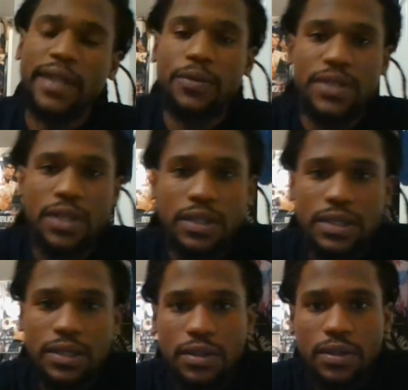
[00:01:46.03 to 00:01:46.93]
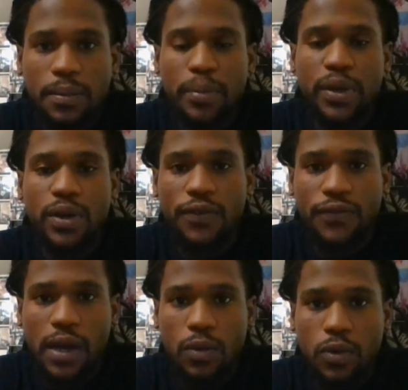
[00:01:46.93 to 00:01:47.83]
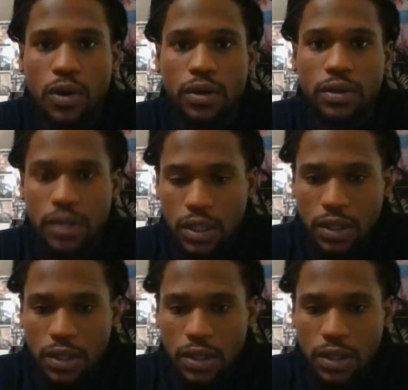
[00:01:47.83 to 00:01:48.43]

they resort to the purified water.